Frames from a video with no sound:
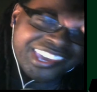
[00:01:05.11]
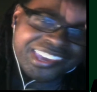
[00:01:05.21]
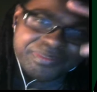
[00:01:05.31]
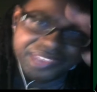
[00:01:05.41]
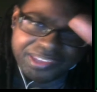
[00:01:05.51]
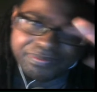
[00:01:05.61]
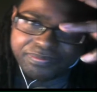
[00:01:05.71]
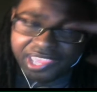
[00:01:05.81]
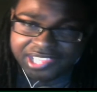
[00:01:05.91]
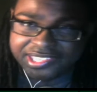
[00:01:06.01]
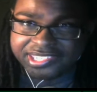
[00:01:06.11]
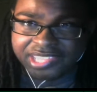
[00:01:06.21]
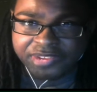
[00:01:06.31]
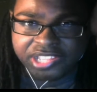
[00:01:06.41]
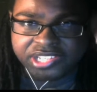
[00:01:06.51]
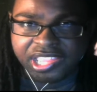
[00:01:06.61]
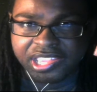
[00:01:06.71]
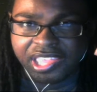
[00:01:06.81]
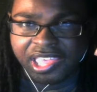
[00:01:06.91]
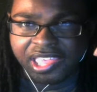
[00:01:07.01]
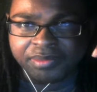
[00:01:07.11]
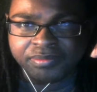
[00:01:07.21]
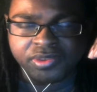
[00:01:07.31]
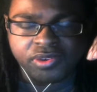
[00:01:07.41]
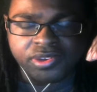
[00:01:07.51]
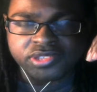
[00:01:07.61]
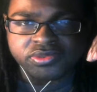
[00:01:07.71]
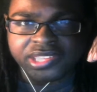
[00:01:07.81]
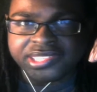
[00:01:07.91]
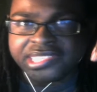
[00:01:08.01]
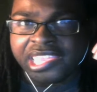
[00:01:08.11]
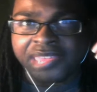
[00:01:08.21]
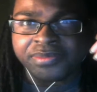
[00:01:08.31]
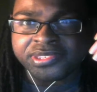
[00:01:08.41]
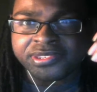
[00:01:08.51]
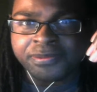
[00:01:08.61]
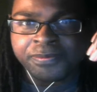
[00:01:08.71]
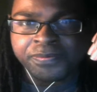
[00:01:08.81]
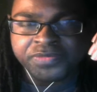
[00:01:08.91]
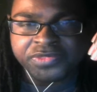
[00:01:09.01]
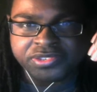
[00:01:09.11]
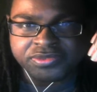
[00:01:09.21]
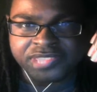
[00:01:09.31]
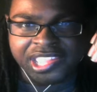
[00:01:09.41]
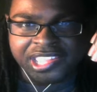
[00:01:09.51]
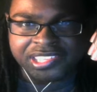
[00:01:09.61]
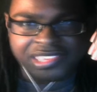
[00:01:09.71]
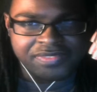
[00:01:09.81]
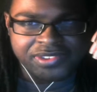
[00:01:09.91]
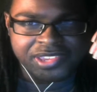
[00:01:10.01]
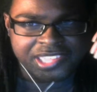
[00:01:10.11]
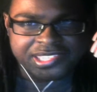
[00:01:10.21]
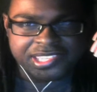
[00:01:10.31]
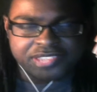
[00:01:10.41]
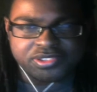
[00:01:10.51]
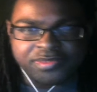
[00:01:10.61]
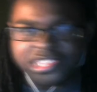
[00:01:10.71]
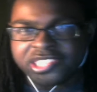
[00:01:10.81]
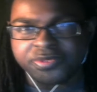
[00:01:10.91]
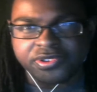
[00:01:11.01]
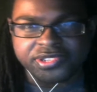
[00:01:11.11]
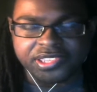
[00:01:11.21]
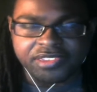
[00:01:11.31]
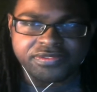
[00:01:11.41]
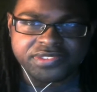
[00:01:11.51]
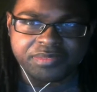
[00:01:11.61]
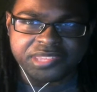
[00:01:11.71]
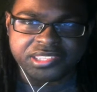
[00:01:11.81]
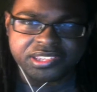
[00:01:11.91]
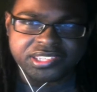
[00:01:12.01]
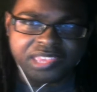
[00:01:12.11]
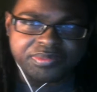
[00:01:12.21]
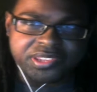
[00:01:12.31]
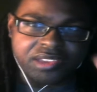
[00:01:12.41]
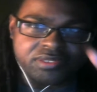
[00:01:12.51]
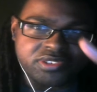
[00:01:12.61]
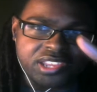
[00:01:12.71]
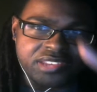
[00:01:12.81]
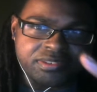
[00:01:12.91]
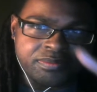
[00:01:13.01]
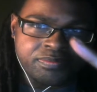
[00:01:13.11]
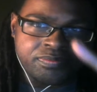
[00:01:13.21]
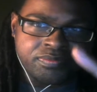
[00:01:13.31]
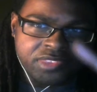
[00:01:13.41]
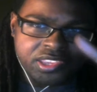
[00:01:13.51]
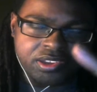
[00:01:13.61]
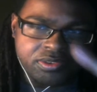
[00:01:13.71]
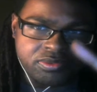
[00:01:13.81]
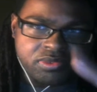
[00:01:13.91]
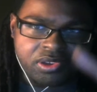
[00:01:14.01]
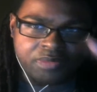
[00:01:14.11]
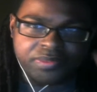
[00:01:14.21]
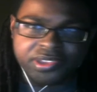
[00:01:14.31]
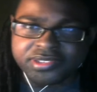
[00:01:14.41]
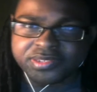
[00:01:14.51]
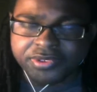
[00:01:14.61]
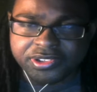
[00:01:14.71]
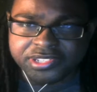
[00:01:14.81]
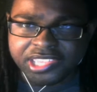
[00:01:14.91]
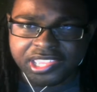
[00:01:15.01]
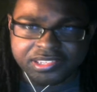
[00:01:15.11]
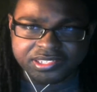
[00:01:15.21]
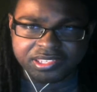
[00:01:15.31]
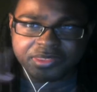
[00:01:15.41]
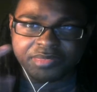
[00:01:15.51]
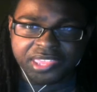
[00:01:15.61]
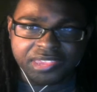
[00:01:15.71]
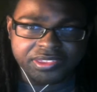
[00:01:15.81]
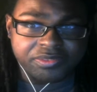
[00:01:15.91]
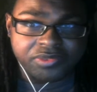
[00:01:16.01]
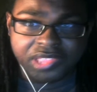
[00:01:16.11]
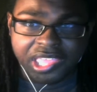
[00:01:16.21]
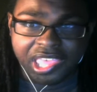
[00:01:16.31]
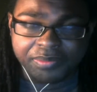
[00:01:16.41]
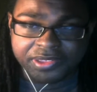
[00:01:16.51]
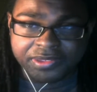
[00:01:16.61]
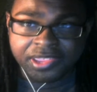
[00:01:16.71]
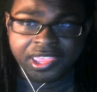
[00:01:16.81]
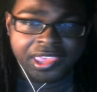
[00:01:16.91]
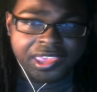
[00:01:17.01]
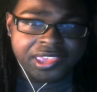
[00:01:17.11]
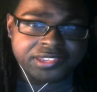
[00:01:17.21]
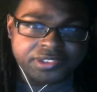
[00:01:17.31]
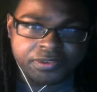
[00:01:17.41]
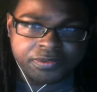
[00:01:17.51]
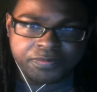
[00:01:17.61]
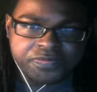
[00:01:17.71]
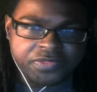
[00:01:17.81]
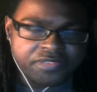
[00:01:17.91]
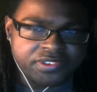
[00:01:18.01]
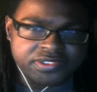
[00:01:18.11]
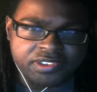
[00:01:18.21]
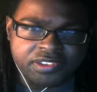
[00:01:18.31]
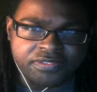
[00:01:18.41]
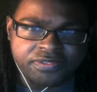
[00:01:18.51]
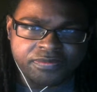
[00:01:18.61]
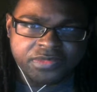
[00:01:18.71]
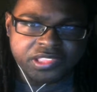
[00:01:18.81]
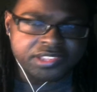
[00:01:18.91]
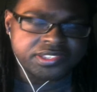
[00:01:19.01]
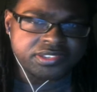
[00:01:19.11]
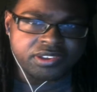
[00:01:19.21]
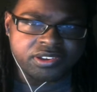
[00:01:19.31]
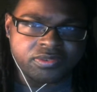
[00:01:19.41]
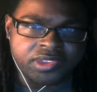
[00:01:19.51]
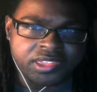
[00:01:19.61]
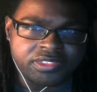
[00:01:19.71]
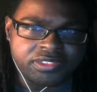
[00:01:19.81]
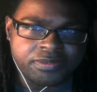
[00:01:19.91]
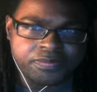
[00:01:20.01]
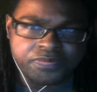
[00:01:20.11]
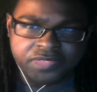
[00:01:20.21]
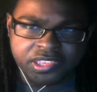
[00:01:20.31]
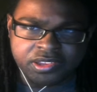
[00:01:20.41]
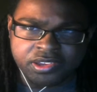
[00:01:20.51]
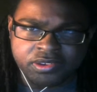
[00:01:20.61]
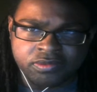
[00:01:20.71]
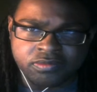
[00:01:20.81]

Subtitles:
But back to Samurai Jack, I'm going to attempt to not give you guys too many spoilers. If something does happen, I'll try to, throw up a spoiler tag, slip of the mouth. It will happen. So, first off, let's start with, the